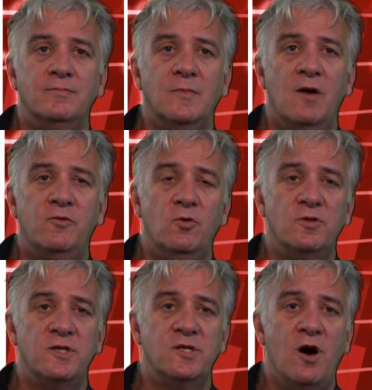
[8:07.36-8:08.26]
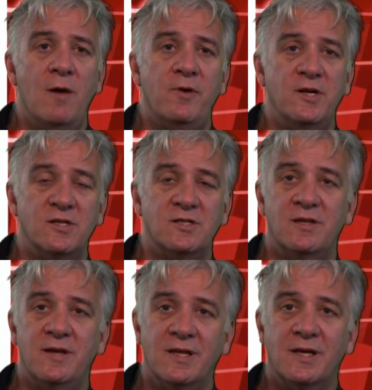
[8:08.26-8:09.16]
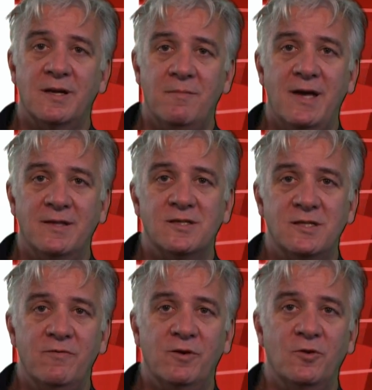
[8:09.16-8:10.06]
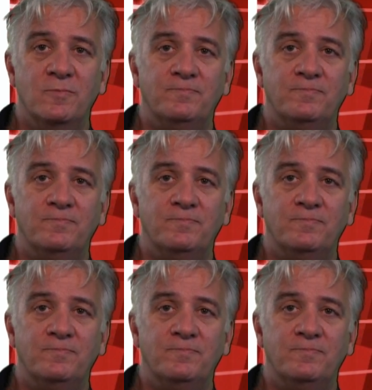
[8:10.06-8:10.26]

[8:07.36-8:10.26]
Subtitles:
Of course, the time pressure is the thing that can make this difficult.